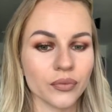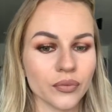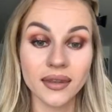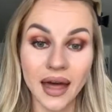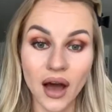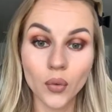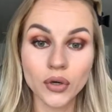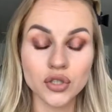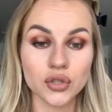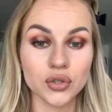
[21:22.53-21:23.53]
Now
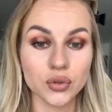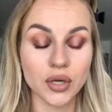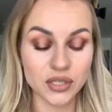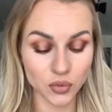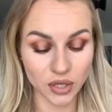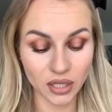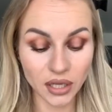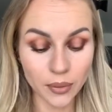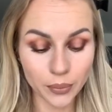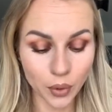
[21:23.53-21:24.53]
what you do is really
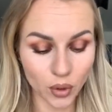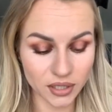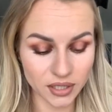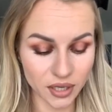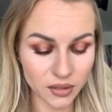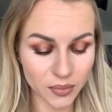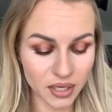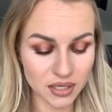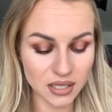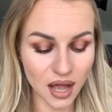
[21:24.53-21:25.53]
important,
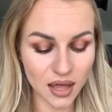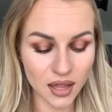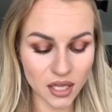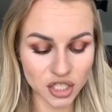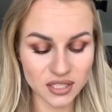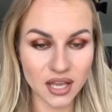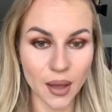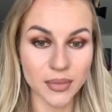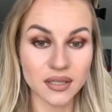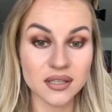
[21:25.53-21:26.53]
because eyelashes
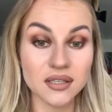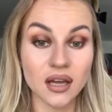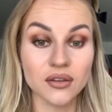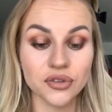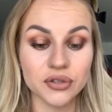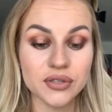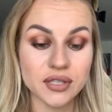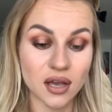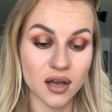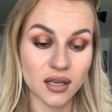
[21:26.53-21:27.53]
come in a standard
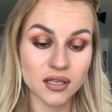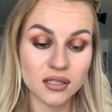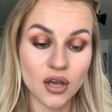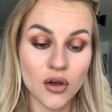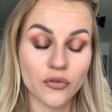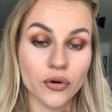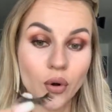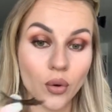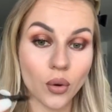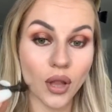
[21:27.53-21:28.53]
size for
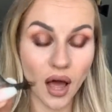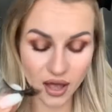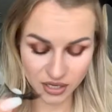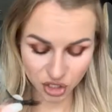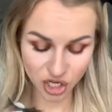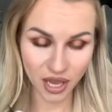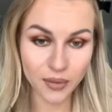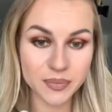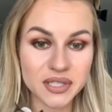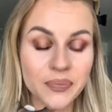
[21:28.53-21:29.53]
all eye
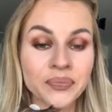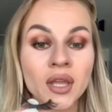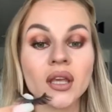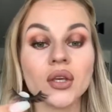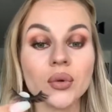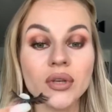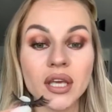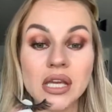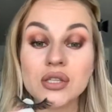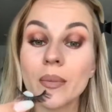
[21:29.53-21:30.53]
shapes. You
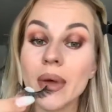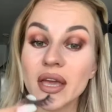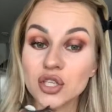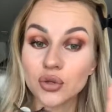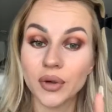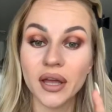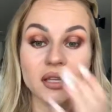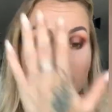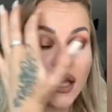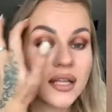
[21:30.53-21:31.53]
need to measure it
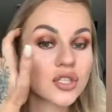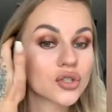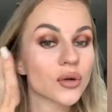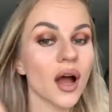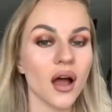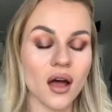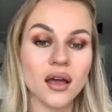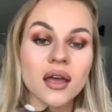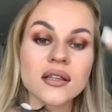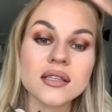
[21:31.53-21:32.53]
against your
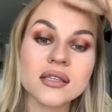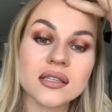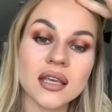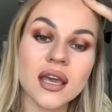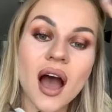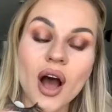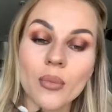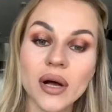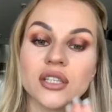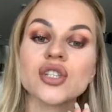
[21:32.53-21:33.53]
eye and see how
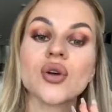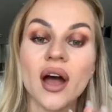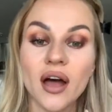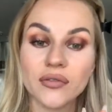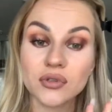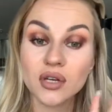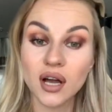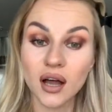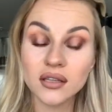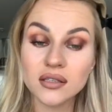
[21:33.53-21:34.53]
much you have to
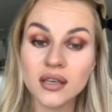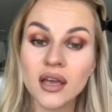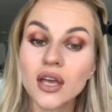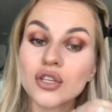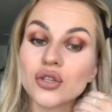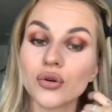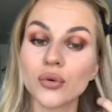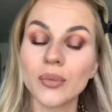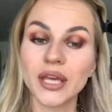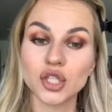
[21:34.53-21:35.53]
cut to
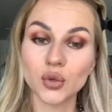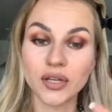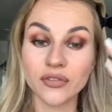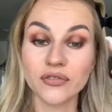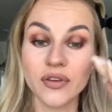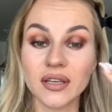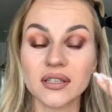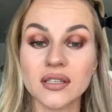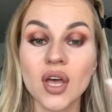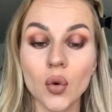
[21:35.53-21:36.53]
make sure it
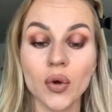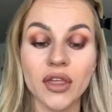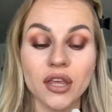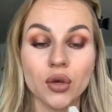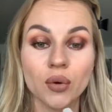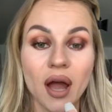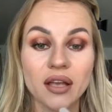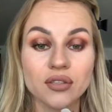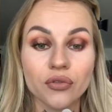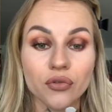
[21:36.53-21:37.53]
fits within your eye.
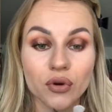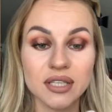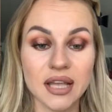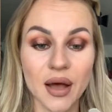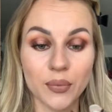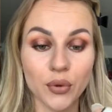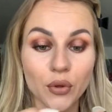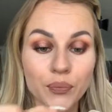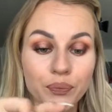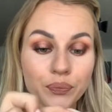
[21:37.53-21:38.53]
So for example,